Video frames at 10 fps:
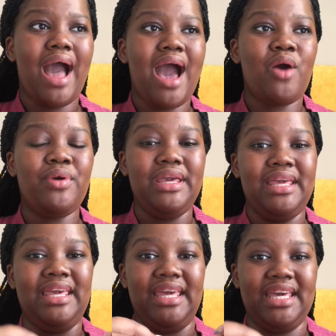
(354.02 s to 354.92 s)
how
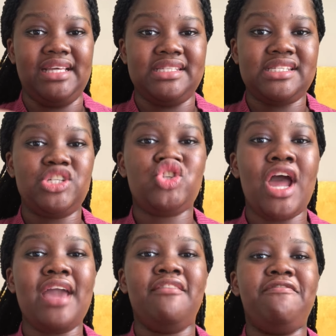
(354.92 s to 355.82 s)
he is.
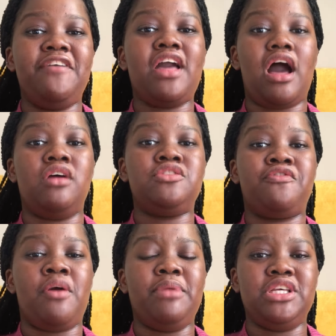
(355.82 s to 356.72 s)
Try and figure out
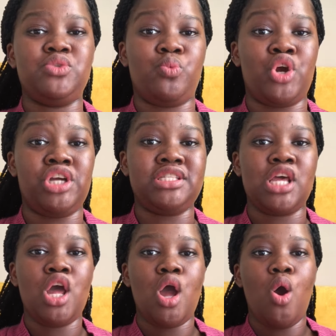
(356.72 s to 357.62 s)
from his words
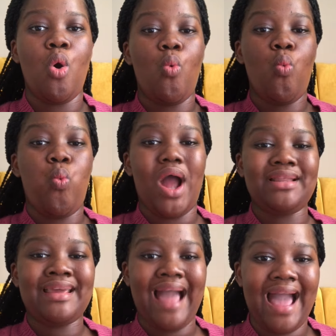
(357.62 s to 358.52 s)

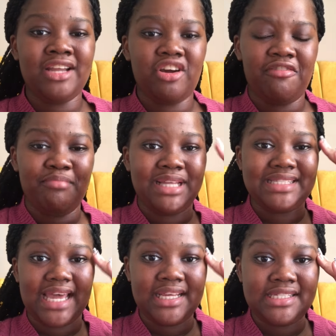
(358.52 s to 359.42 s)
what kind of
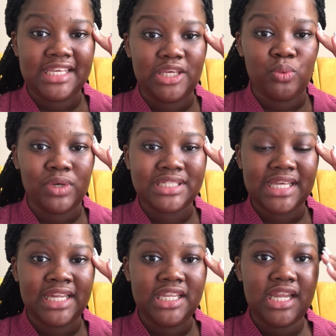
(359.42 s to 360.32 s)
mentality he was
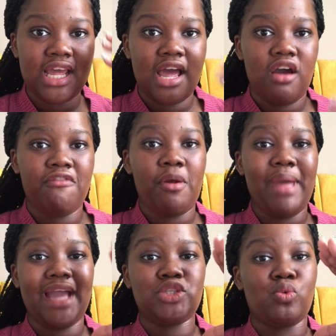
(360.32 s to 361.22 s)
in from
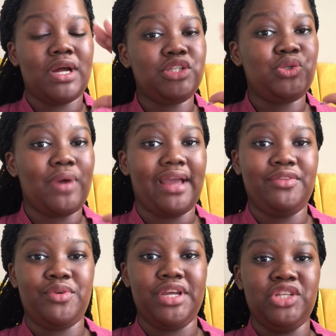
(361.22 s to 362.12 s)
Act 1 to
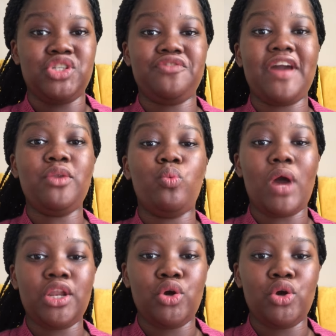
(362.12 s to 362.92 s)
Act 3. Just find one